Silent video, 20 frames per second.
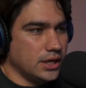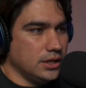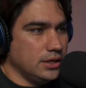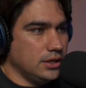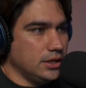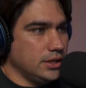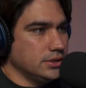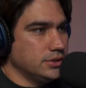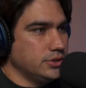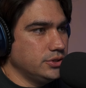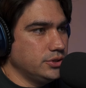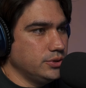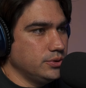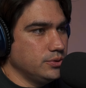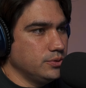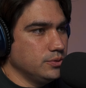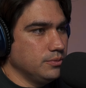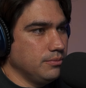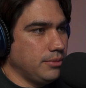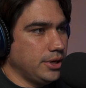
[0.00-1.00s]
need
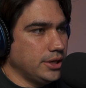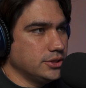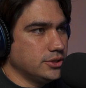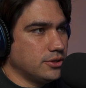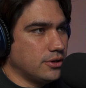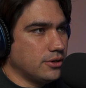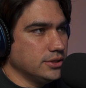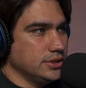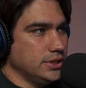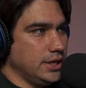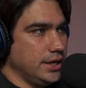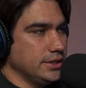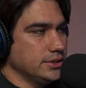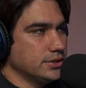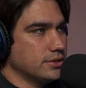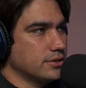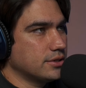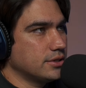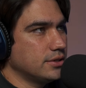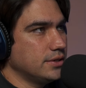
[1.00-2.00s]
to make sure our settings
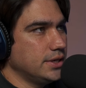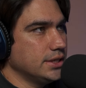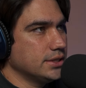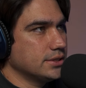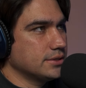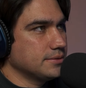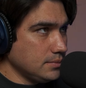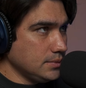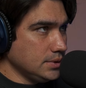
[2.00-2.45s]
are correct,